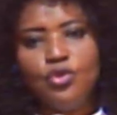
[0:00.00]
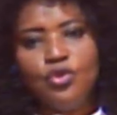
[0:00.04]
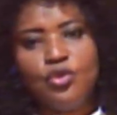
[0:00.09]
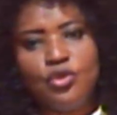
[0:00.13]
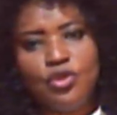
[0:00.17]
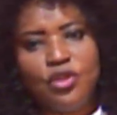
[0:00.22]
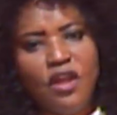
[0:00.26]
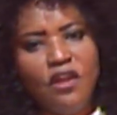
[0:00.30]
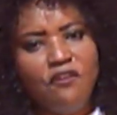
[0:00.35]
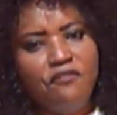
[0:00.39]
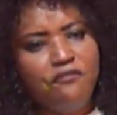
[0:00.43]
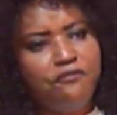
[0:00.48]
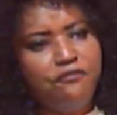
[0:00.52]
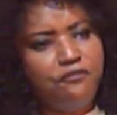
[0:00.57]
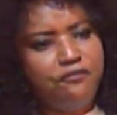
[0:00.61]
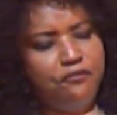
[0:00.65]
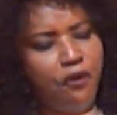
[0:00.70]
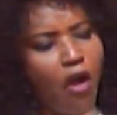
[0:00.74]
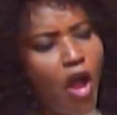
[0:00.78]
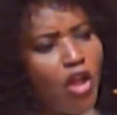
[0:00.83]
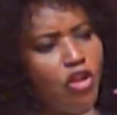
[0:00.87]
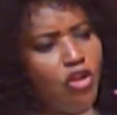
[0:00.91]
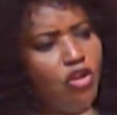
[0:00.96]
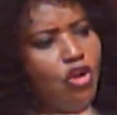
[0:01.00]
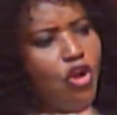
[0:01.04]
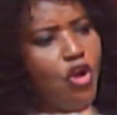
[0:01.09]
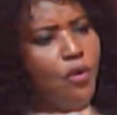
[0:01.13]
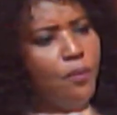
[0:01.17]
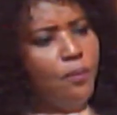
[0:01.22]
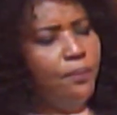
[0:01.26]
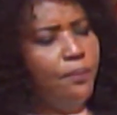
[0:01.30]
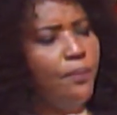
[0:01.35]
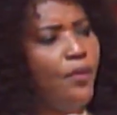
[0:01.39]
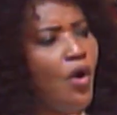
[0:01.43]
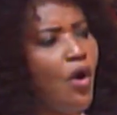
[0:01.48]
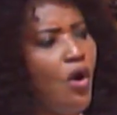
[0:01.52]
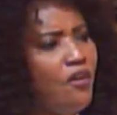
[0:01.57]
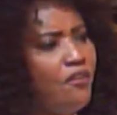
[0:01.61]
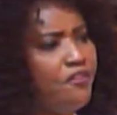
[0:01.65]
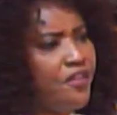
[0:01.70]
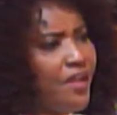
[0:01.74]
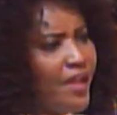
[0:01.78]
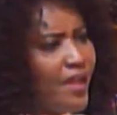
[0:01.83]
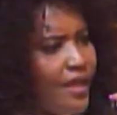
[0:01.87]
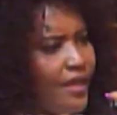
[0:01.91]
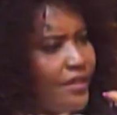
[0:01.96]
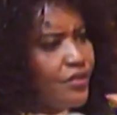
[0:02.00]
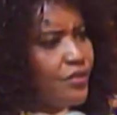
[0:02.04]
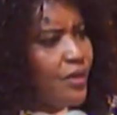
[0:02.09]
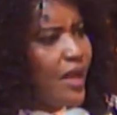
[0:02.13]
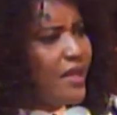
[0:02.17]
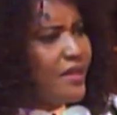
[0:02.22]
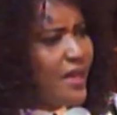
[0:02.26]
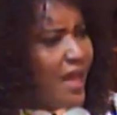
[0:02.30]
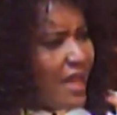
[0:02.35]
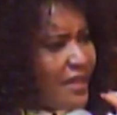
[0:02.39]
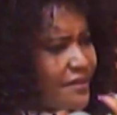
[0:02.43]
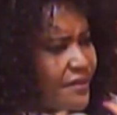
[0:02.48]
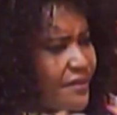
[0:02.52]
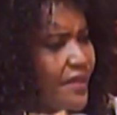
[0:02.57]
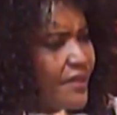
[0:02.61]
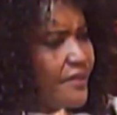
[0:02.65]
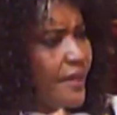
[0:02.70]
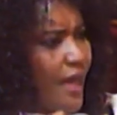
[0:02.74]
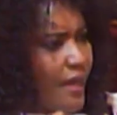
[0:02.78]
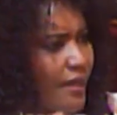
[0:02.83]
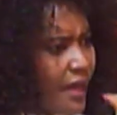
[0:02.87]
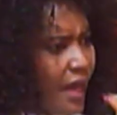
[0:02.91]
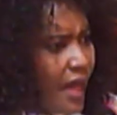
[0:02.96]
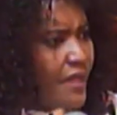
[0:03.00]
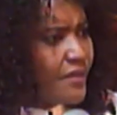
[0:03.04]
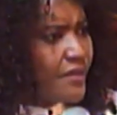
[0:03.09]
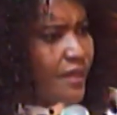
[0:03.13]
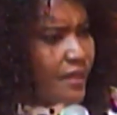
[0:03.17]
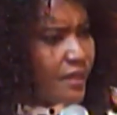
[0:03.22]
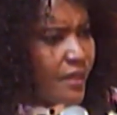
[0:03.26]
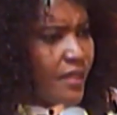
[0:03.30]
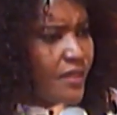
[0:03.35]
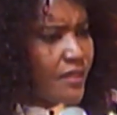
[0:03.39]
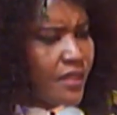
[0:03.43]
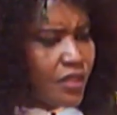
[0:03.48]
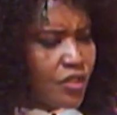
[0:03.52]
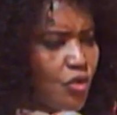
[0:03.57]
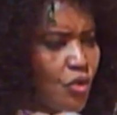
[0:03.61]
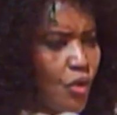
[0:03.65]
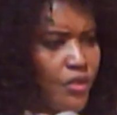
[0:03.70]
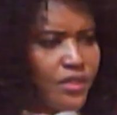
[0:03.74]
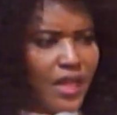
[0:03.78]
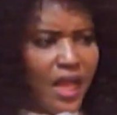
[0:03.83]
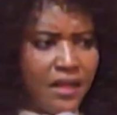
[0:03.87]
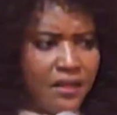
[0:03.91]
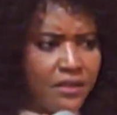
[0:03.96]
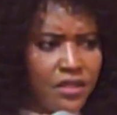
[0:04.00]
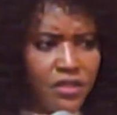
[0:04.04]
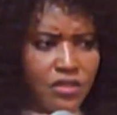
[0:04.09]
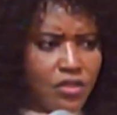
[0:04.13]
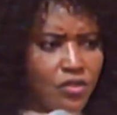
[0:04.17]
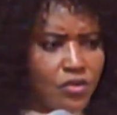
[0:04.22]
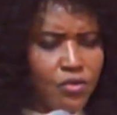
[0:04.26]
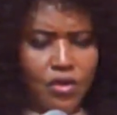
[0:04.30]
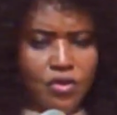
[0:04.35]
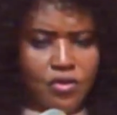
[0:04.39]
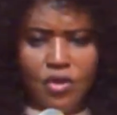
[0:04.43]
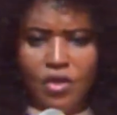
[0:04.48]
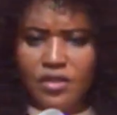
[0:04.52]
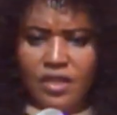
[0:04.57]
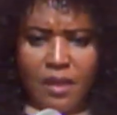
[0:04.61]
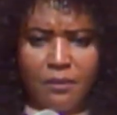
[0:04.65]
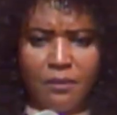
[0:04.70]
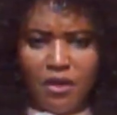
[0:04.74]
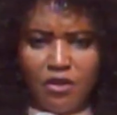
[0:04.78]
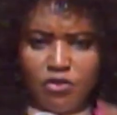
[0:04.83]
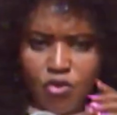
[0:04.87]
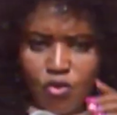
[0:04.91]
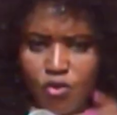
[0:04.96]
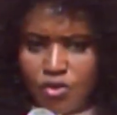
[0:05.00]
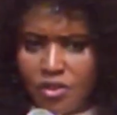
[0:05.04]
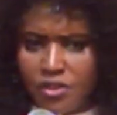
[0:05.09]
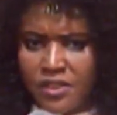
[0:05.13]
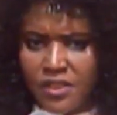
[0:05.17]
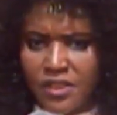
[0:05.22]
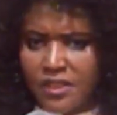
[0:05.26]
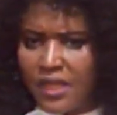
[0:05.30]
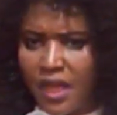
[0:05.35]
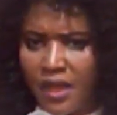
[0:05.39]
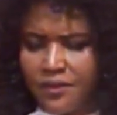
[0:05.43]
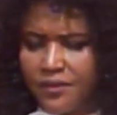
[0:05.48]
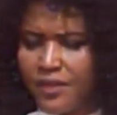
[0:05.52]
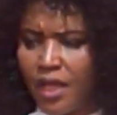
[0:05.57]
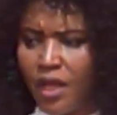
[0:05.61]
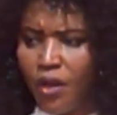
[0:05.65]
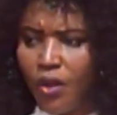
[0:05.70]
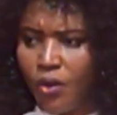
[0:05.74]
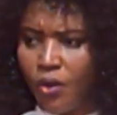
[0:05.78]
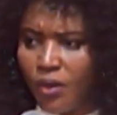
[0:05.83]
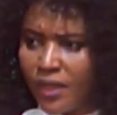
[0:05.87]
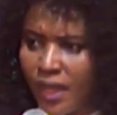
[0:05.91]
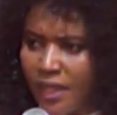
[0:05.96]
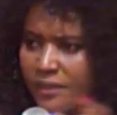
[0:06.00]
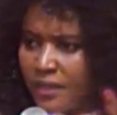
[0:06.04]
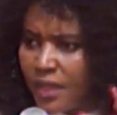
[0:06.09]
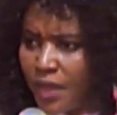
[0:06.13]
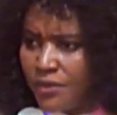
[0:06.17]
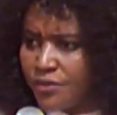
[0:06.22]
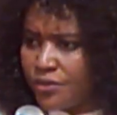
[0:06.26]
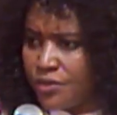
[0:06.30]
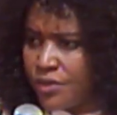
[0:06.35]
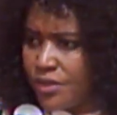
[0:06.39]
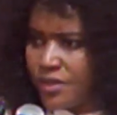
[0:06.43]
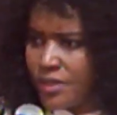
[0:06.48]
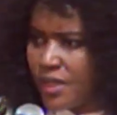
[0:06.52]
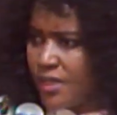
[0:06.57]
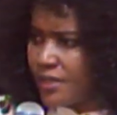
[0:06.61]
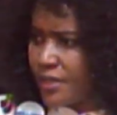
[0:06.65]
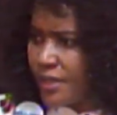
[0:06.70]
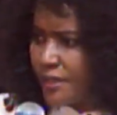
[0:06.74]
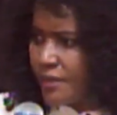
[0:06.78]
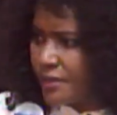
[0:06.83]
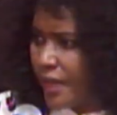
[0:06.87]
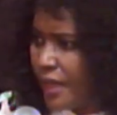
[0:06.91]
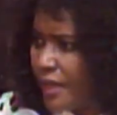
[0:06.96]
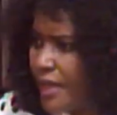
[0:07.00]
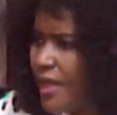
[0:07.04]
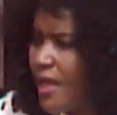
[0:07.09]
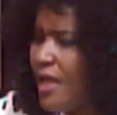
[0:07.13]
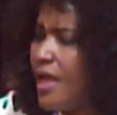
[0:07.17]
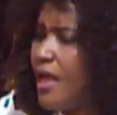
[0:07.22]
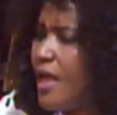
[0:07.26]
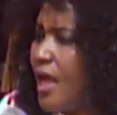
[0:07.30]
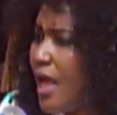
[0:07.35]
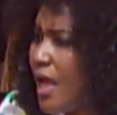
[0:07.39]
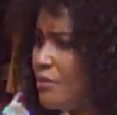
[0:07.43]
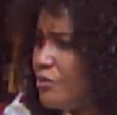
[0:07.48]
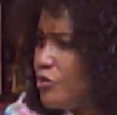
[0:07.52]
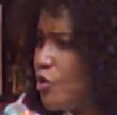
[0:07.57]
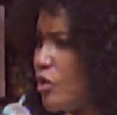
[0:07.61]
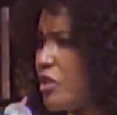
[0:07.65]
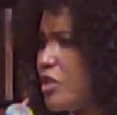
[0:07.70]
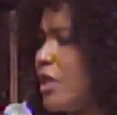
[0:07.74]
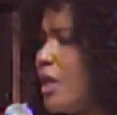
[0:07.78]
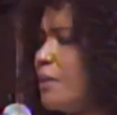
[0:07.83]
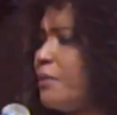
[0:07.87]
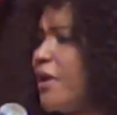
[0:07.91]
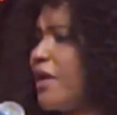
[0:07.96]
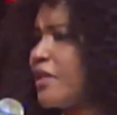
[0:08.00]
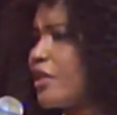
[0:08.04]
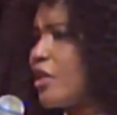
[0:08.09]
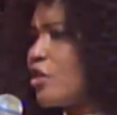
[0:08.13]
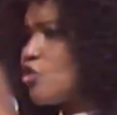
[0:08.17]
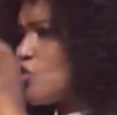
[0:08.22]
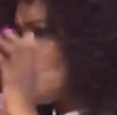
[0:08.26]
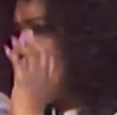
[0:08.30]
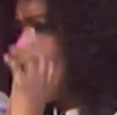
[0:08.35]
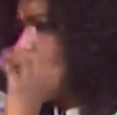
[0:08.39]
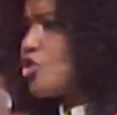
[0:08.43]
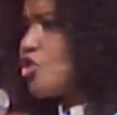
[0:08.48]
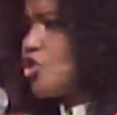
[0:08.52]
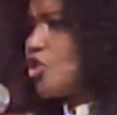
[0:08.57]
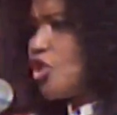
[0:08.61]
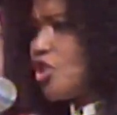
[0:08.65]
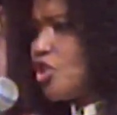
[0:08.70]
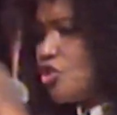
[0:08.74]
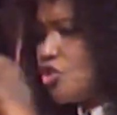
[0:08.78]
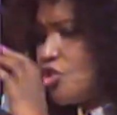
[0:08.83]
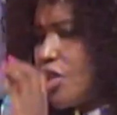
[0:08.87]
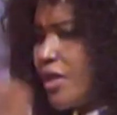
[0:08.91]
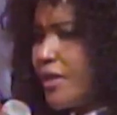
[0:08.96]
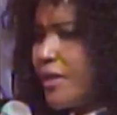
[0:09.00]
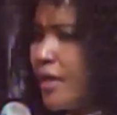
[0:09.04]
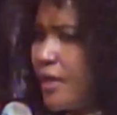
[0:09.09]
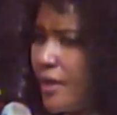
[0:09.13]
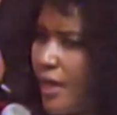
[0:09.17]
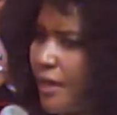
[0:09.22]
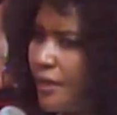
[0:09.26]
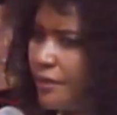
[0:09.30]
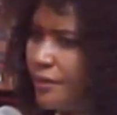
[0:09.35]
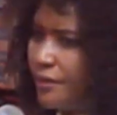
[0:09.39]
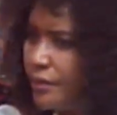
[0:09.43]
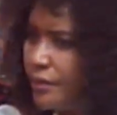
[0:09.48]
the volume of hatred that Satan has against the church, and this is not just about you sitting down here or Latter House Christian Center. I'm talking about the church in general.